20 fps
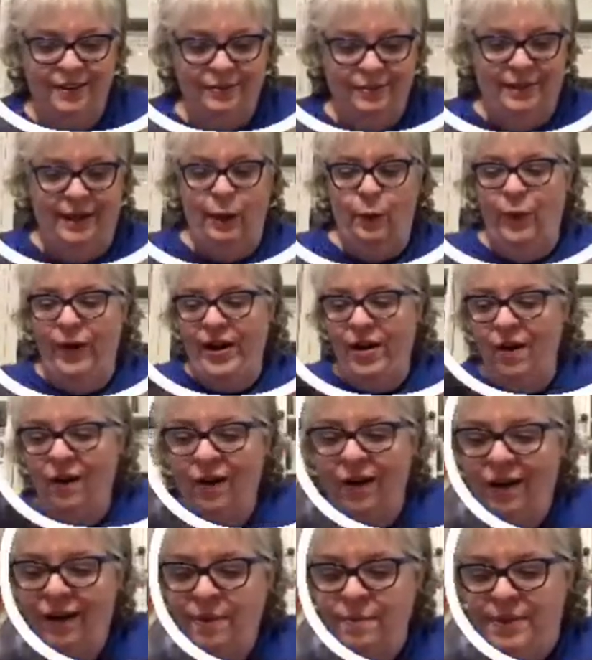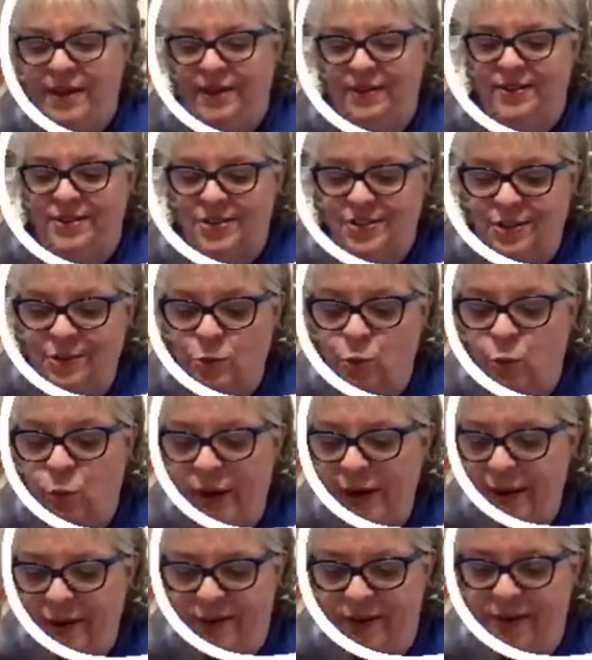there we are. I mean, it's just
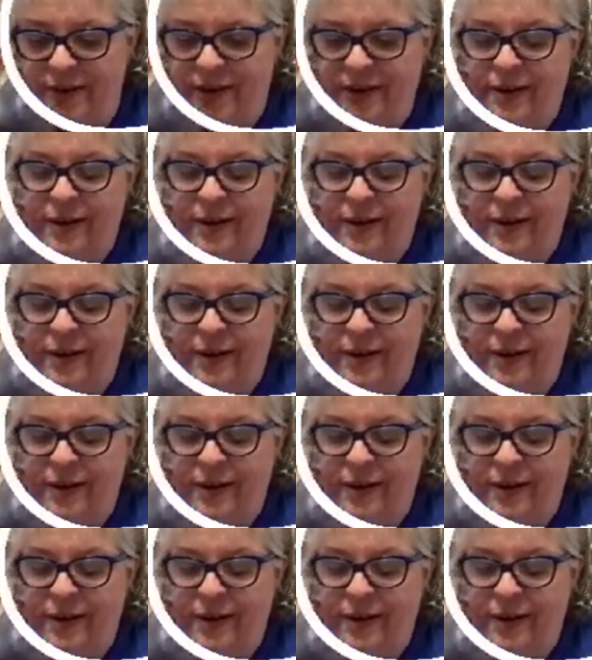weird.